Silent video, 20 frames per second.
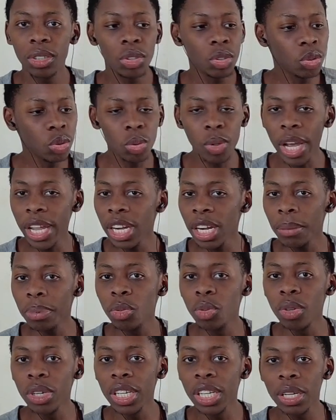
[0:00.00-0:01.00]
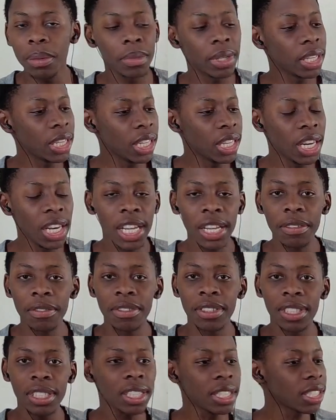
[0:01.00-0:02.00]
You end up shooting him, he
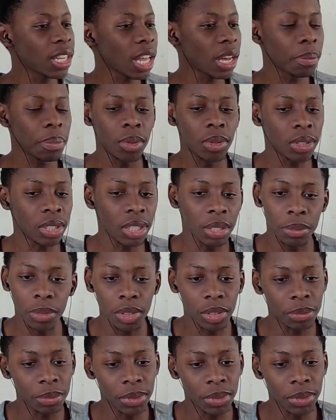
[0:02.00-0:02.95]
lives. It's like, bro, come on,